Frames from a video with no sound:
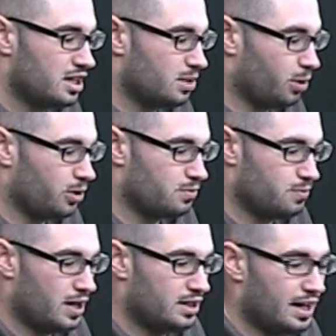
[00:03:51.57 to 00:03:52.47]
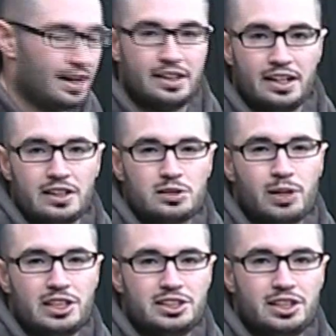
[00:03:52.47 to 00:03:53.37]
They're both fun and
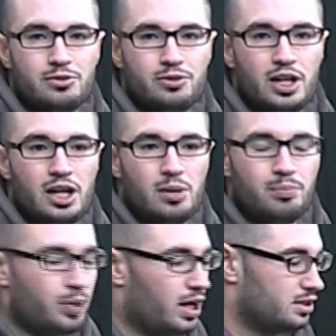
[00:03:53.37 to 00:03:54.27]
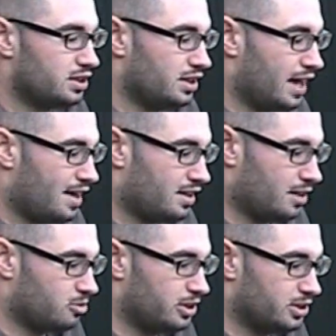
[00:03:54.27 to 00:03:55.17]
inexpensive, but lack
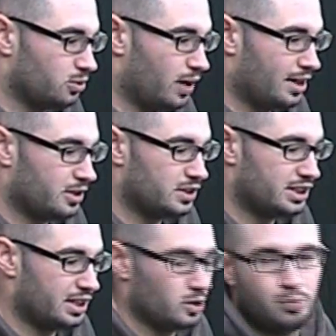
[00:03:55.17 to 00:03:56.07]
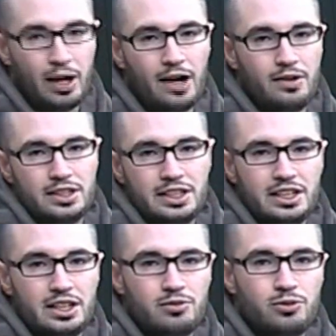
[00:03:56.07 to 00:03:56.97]
that critical accuracy or power
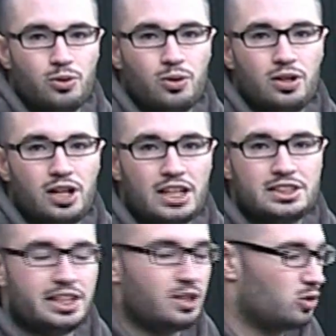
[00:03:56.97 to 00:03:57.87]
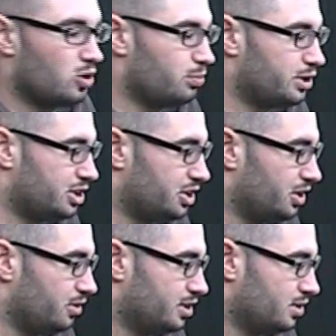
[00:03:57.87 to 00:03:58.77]
needed for hunting or competition
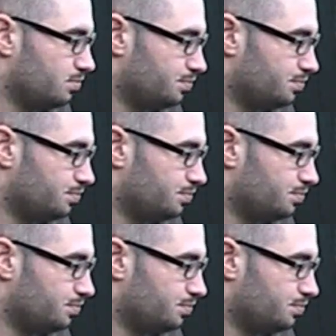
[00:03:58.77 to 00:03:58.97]
use.